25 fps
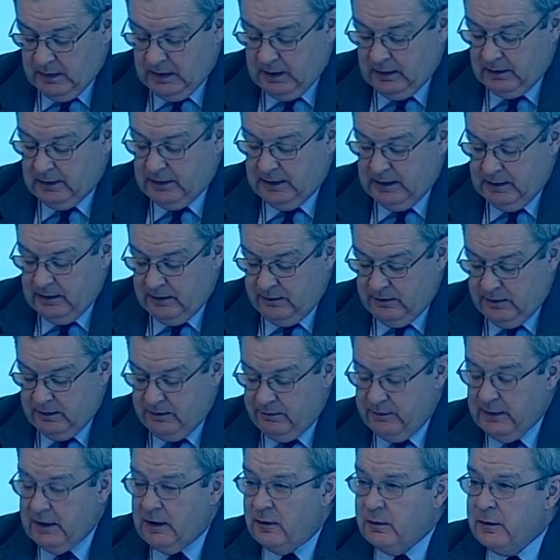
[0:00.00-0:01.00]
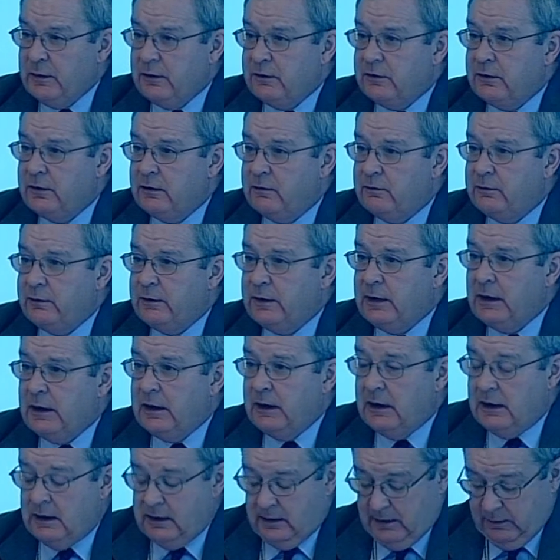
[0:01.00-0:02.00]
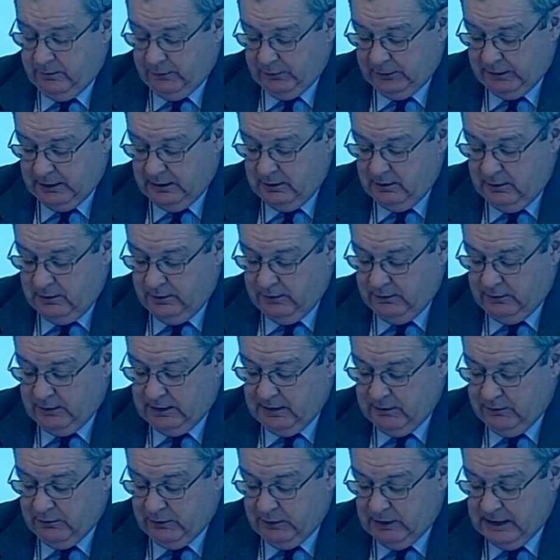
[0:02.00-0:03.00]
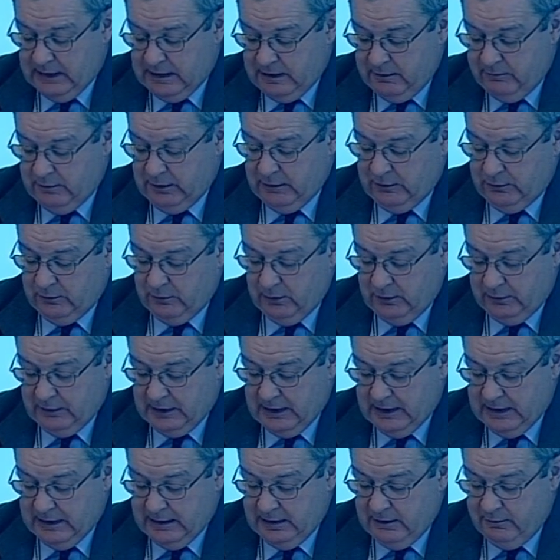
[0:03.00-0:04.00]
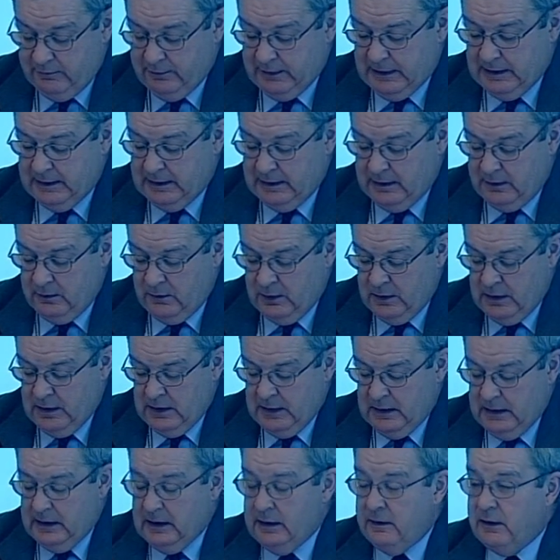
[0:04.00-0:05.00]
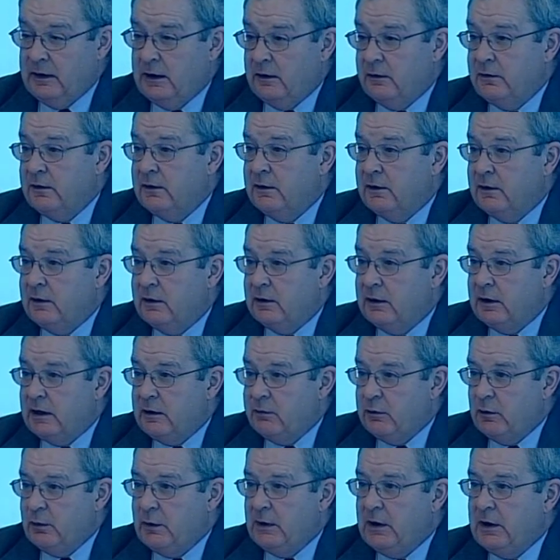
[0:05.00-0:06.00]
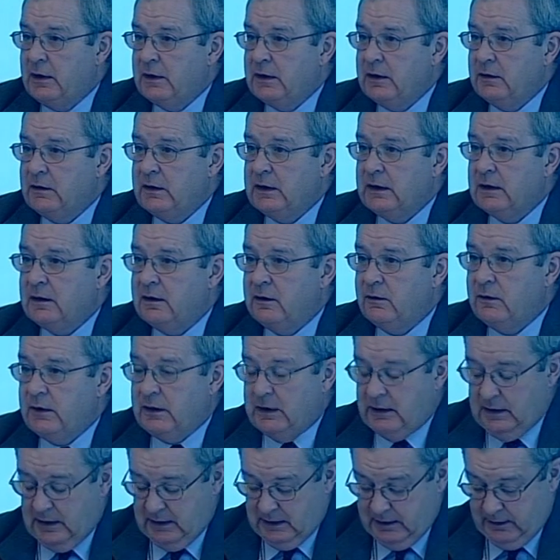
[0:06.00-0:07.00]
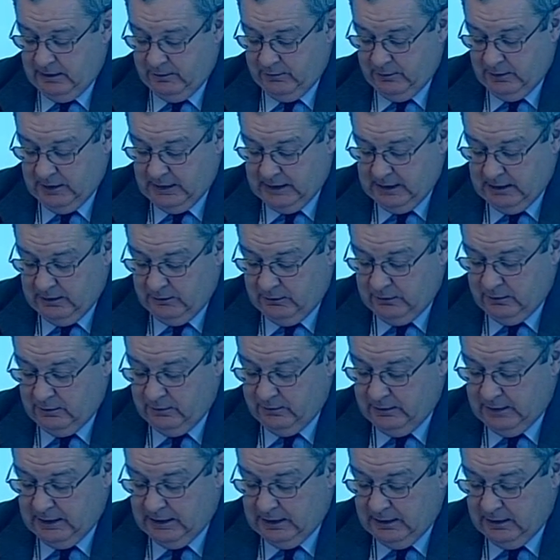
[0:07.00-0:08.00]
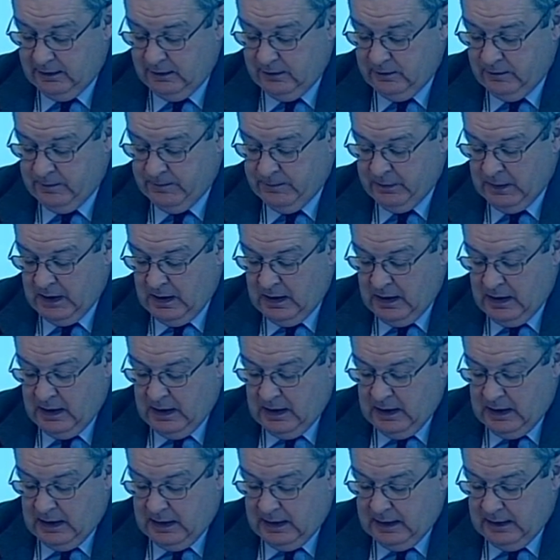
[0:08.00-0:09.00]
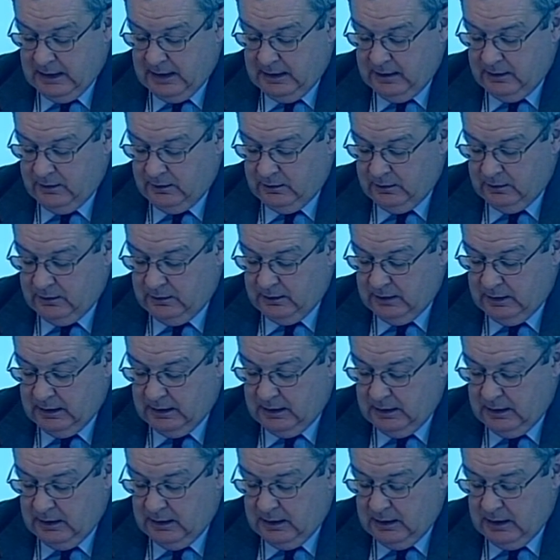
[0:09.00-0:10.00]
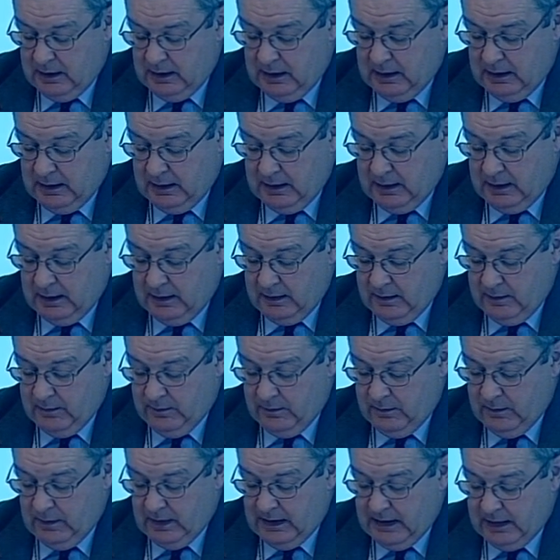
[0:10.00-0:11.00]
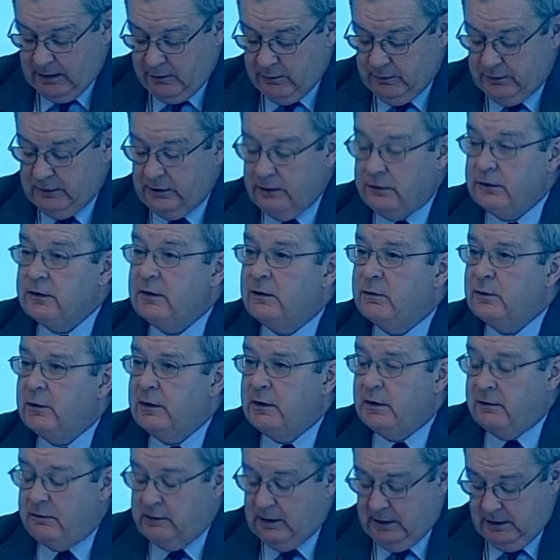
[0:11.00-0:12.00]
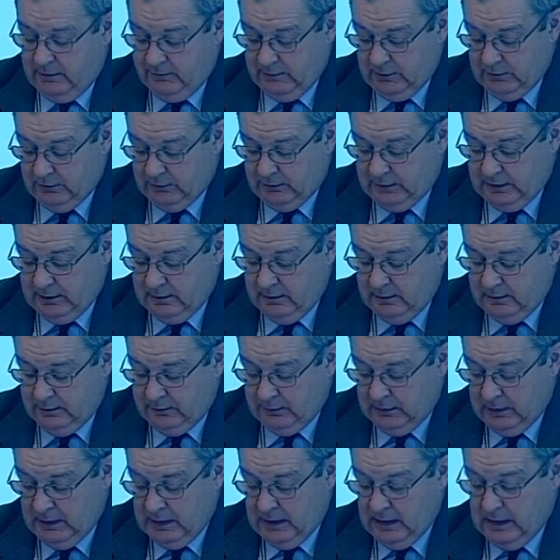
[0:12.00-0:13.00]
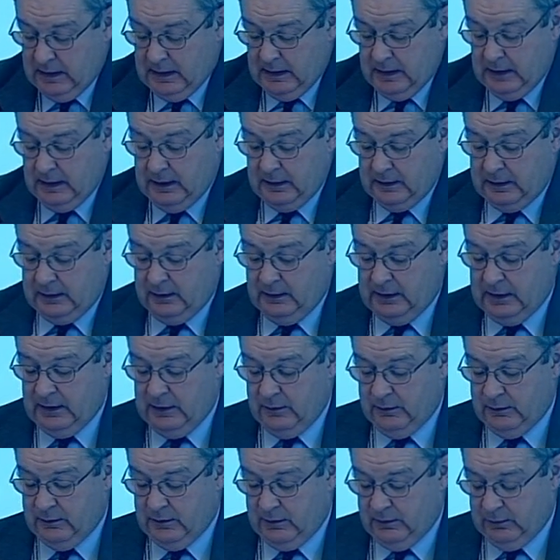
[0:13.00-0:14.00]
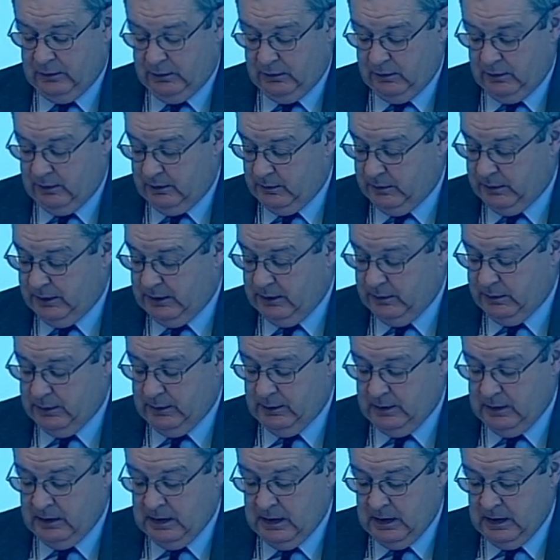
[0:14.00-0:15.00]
Clearly the development of skills gives individuals a higher value in the external labour market, including a higher financial value, and the acquisition of work-relevant skills can help to ensure that people